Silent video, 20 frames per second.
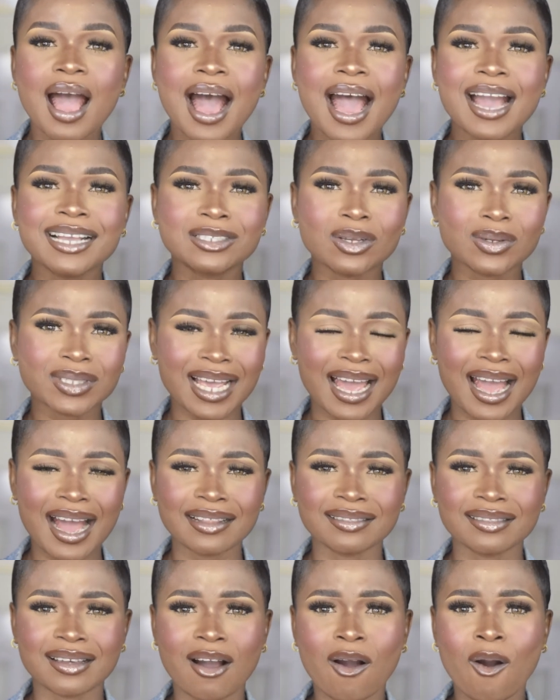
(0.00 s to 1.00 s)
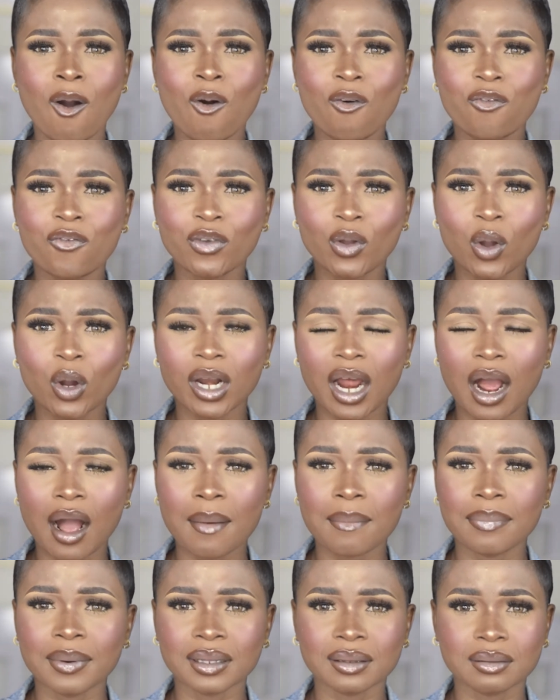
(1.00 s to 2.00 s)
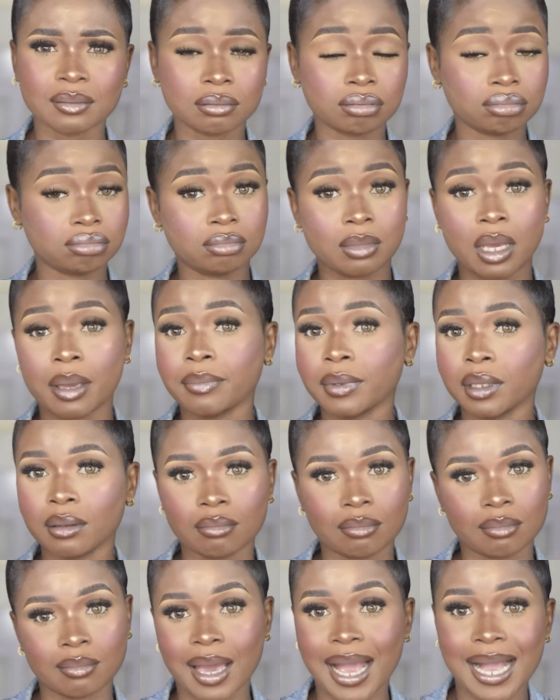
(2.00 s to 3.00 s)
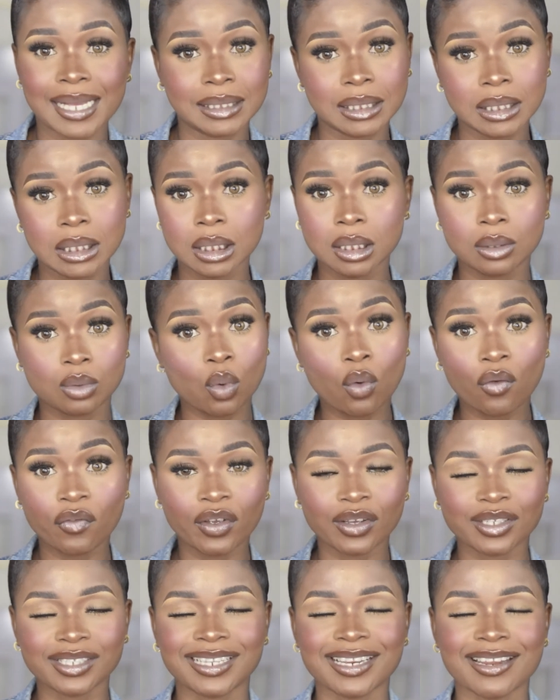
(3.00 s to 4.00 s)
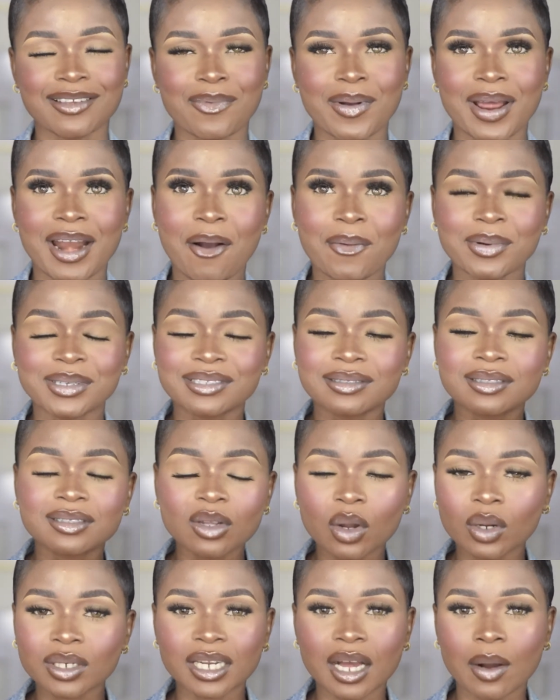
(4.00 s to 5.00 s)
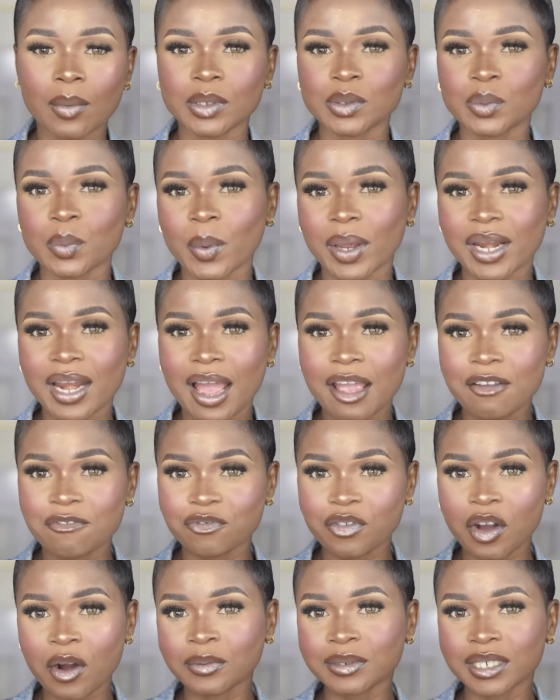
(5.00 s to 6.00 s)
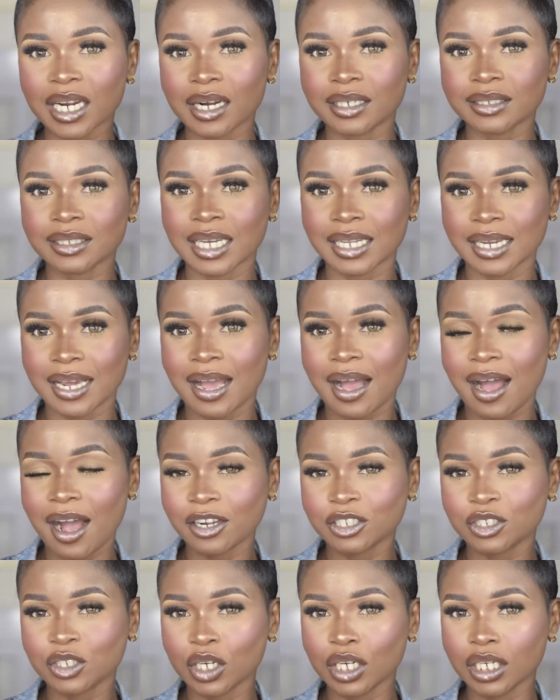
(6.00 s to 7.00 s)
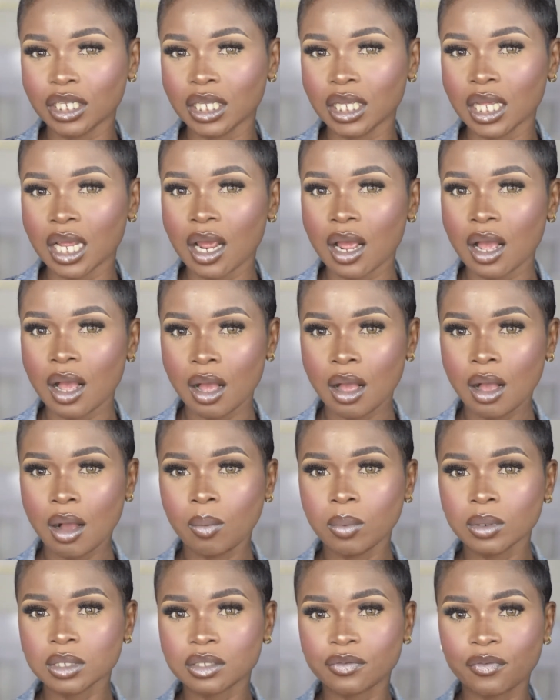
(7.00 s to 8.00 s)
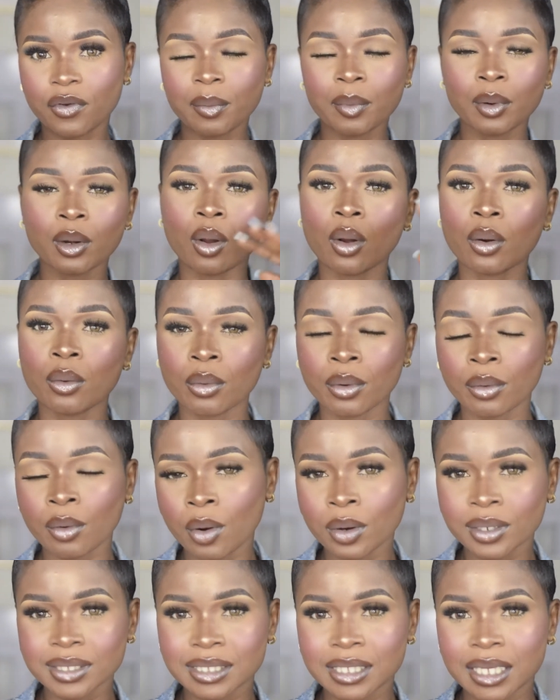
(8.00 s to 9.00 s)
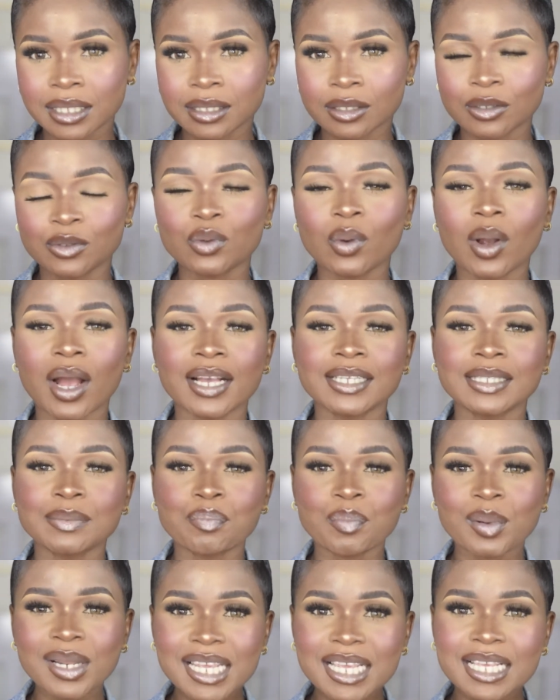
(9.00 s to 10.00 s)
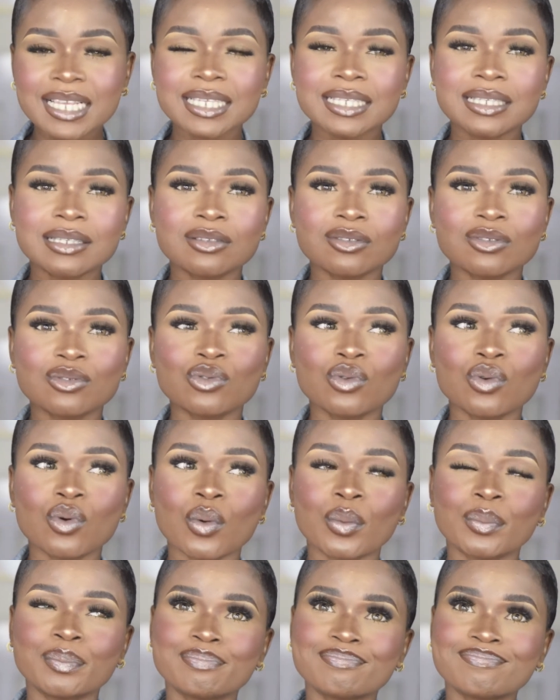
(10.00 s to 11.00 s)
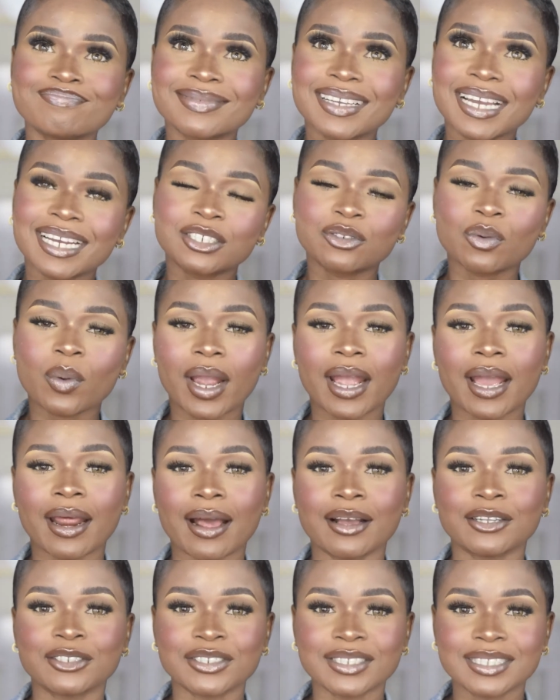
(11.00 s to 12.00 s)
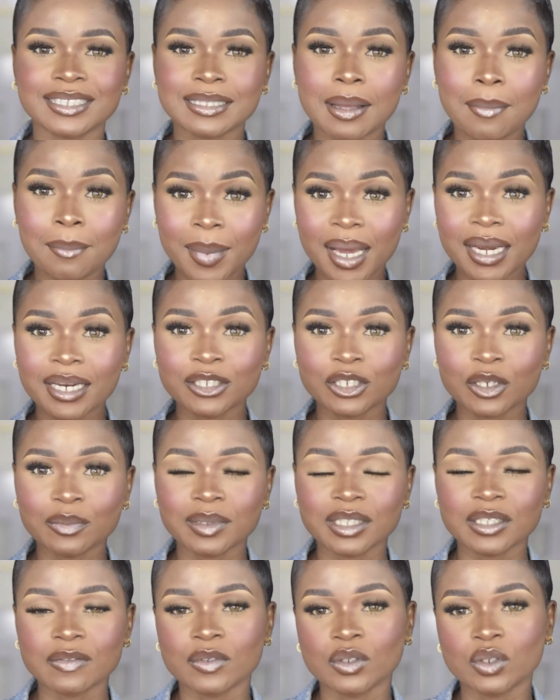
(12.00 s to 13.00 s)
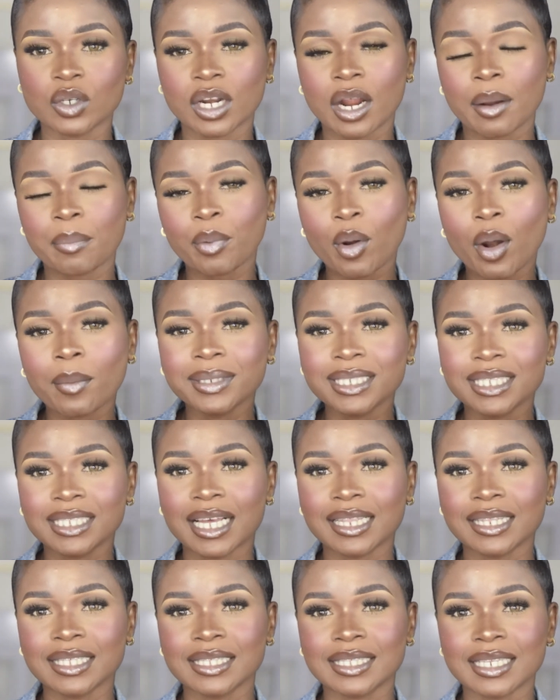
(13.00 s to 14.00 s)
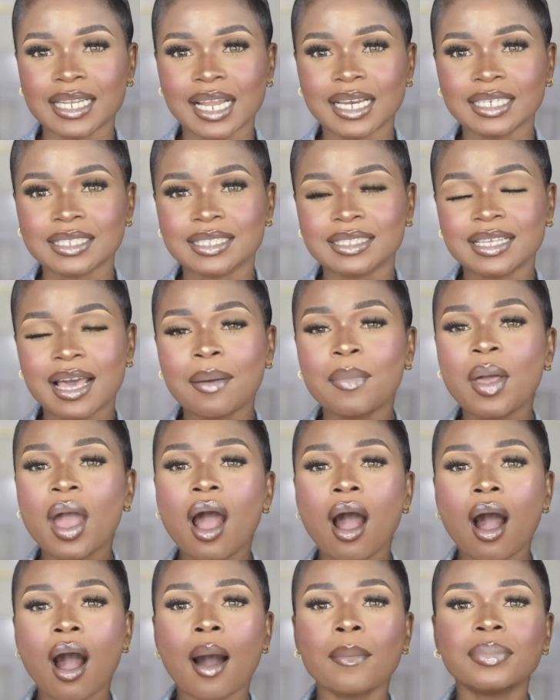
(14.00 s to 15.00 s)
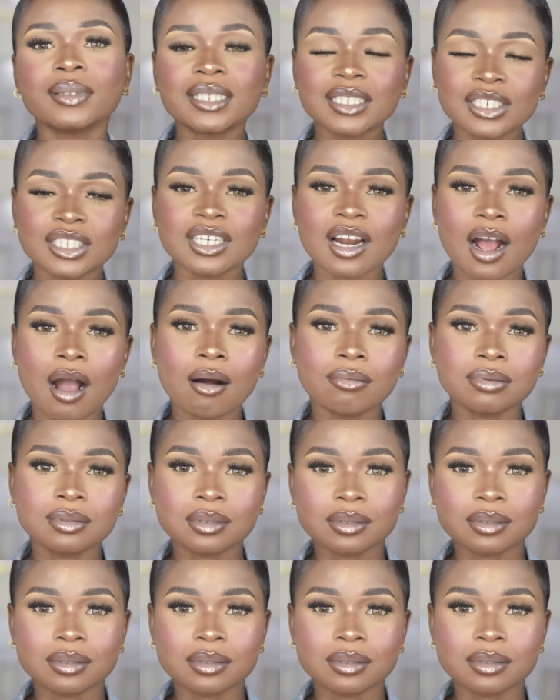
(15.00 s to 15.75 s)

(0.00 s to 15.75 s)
I thought I had that all figured out, but I mean, I didn't. Obviously, when I was done, that was when I found out that I actually was filming on wrong settings. So guys, please, you guys go ahead and just manage up this video, and I promise that this is the last time I'll be dishing out